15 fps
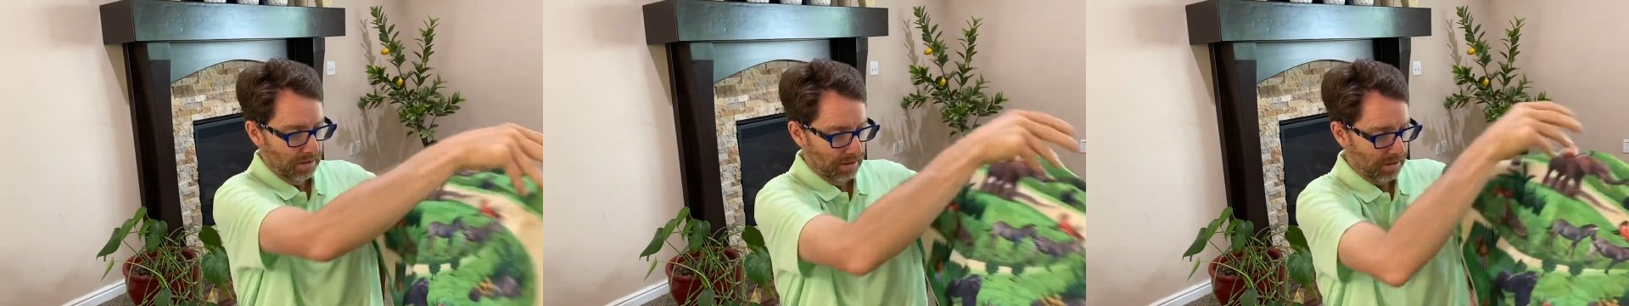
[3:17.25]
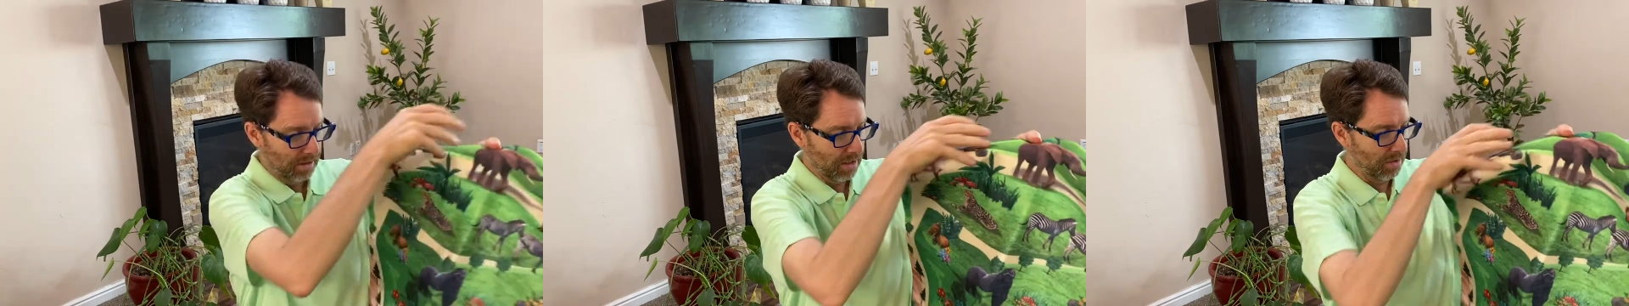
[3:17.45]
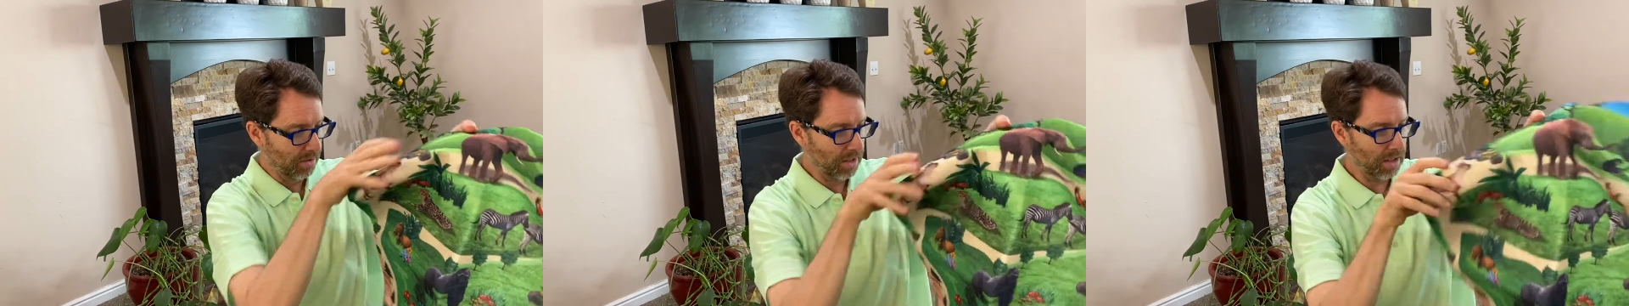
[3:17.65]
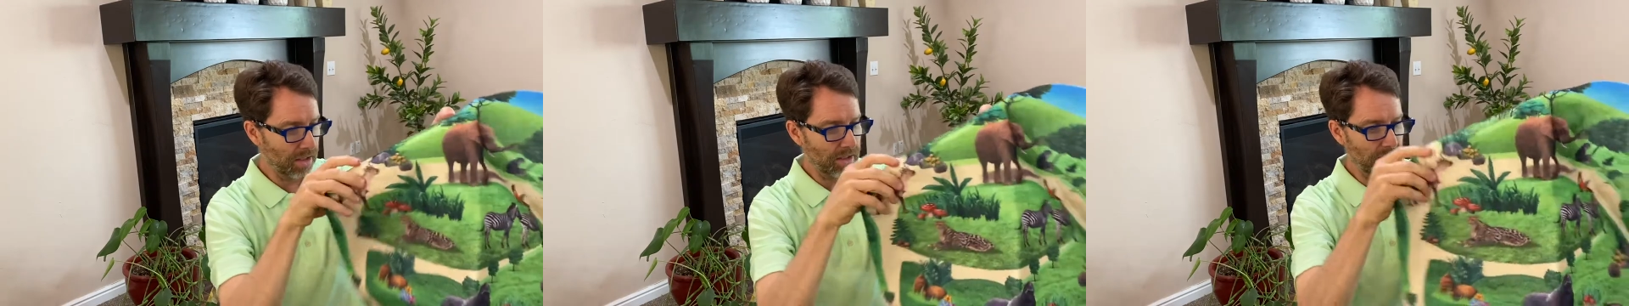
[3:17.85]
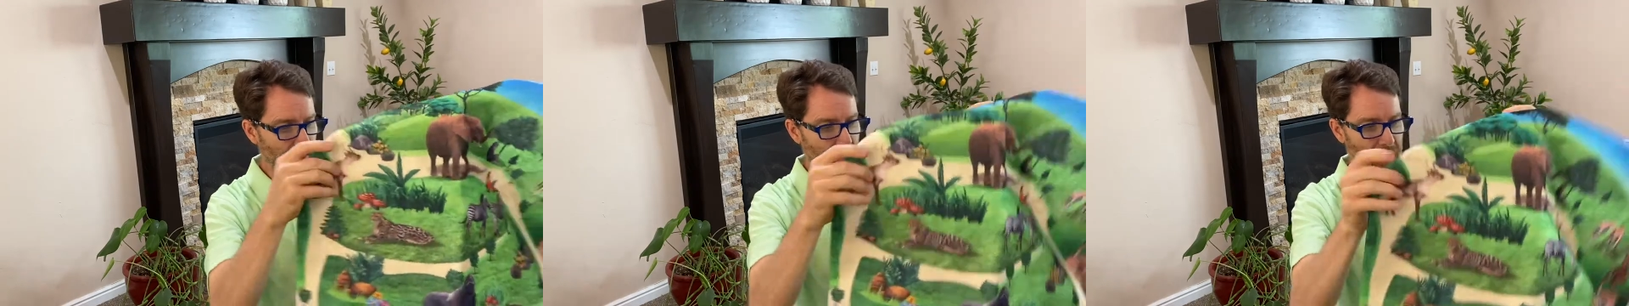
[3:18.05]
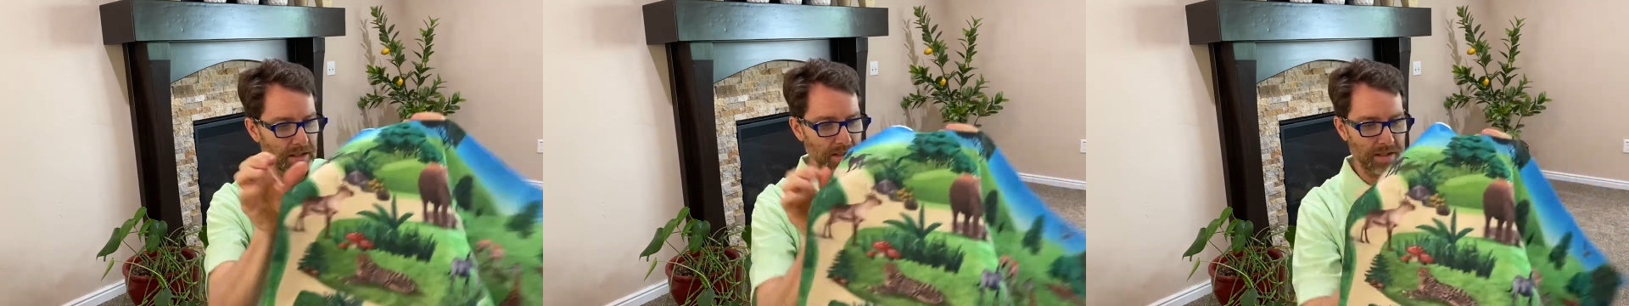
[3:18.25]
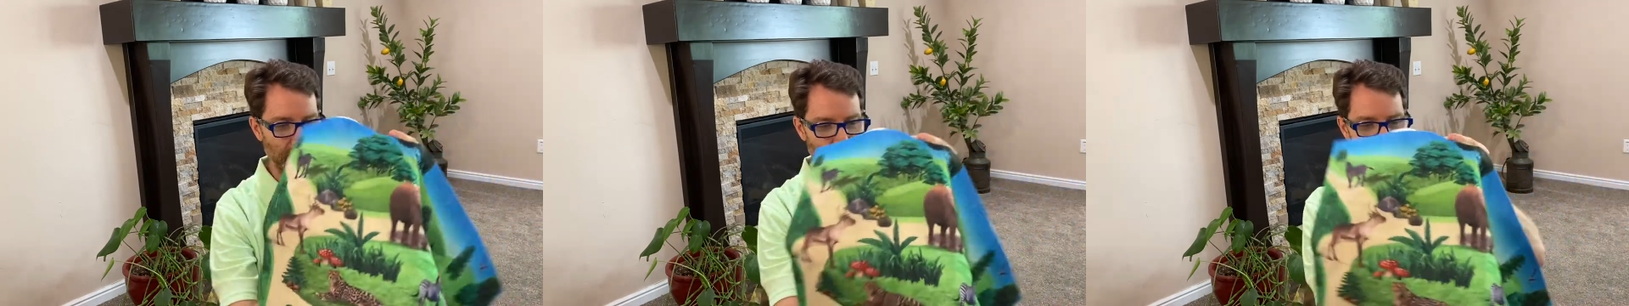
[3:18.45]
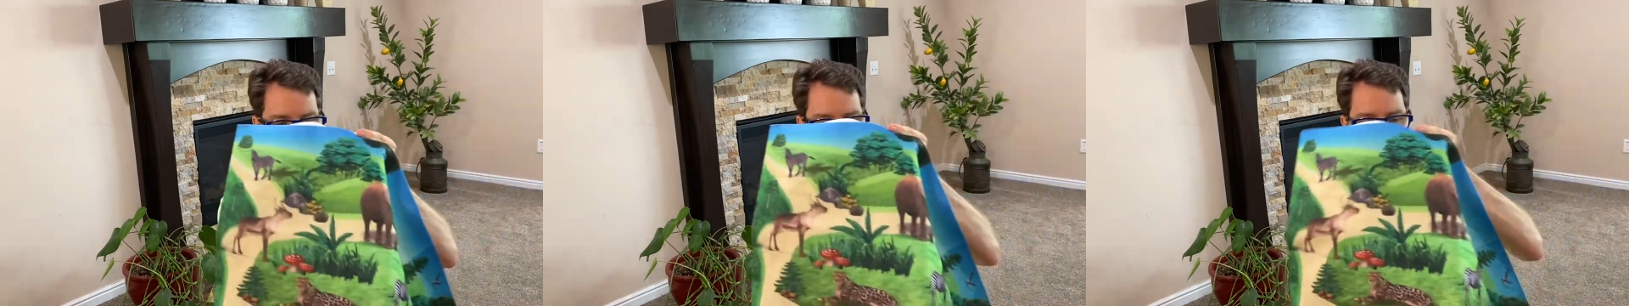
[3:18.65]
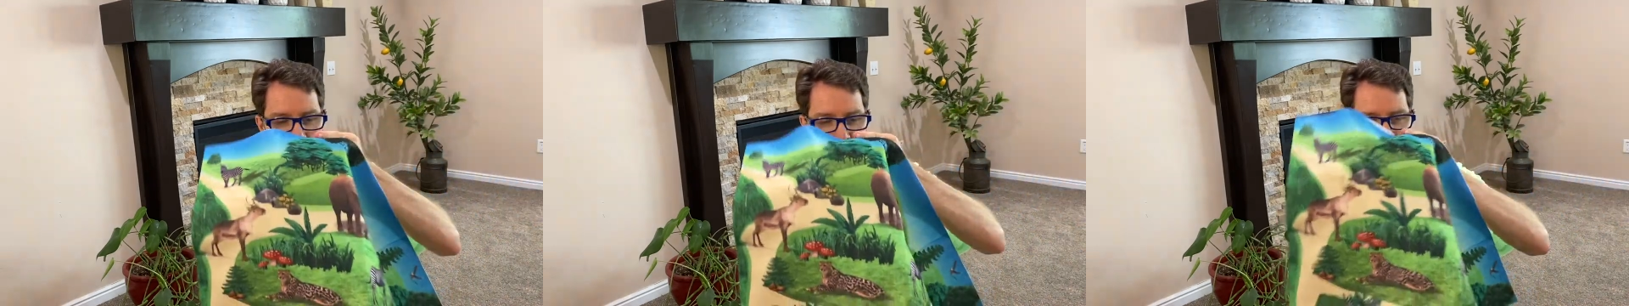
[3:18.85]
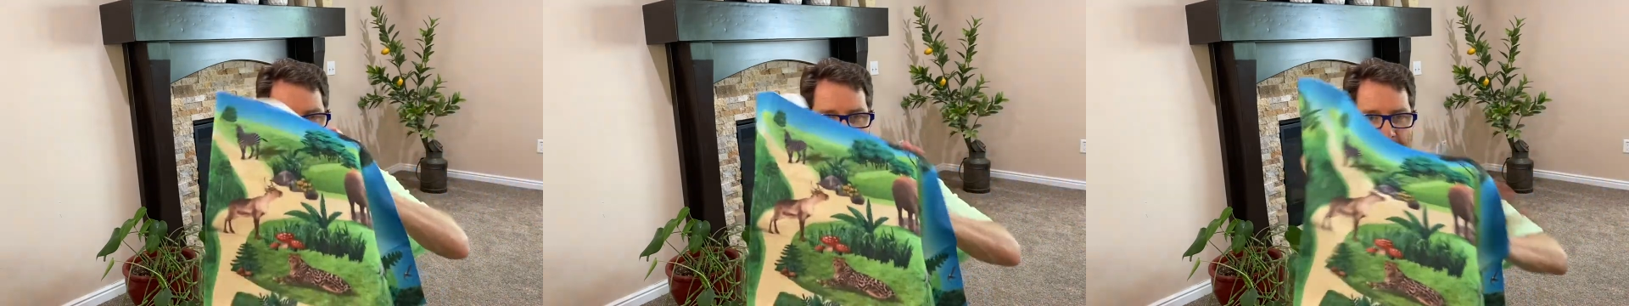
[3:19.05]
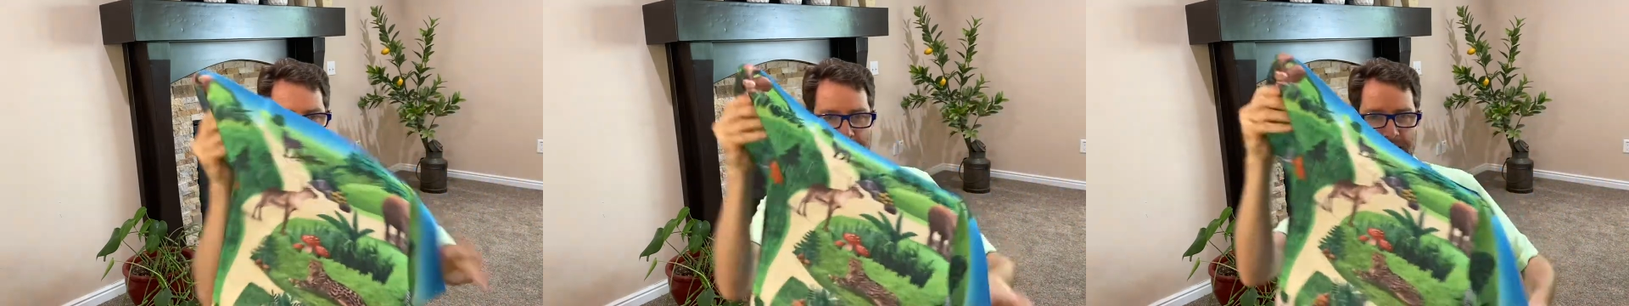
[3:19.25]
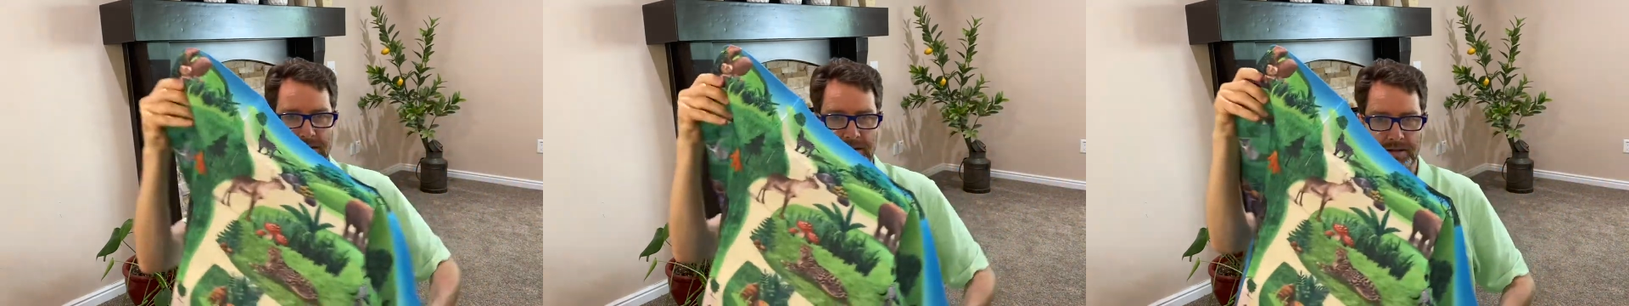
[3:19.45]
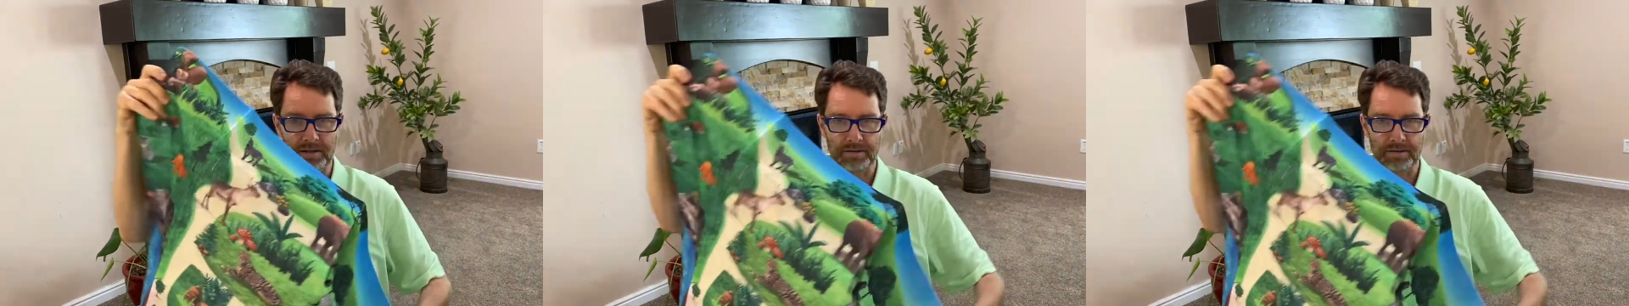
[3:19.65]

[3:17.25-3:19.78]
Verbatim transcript: So here is the whole mat.